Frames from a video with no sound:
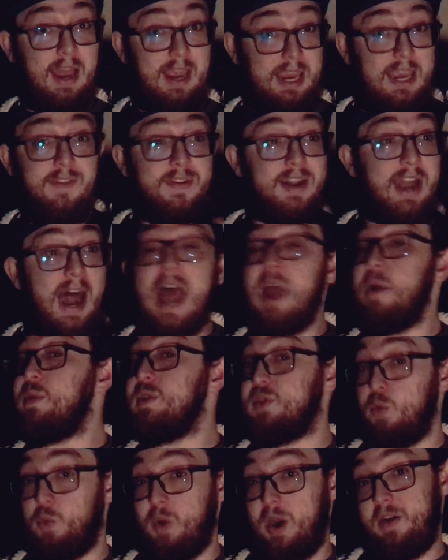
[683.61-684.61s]
Even I
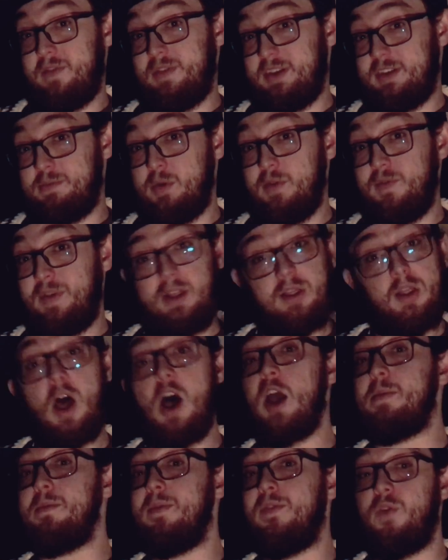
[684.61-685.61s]
was aware of this movie
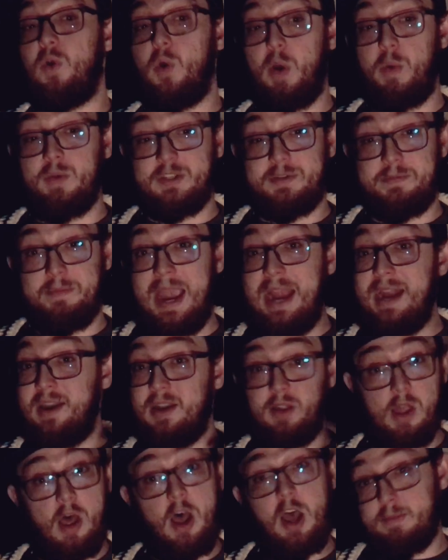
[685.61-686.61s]
long before it was made
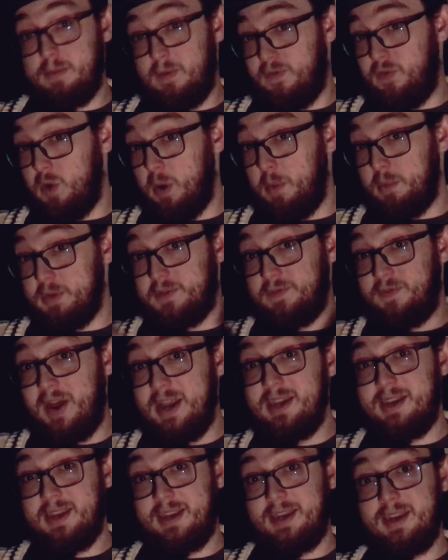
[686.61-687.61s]
and long before it was
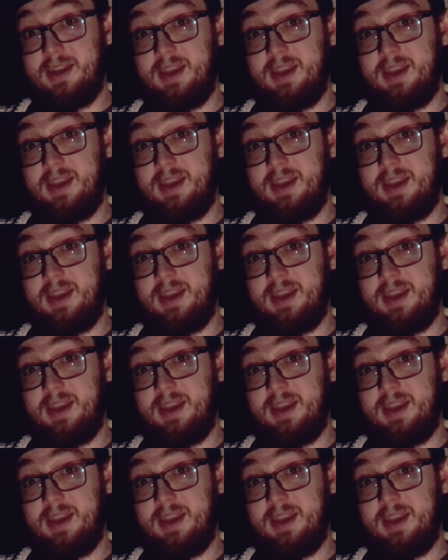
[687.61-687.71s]
funded.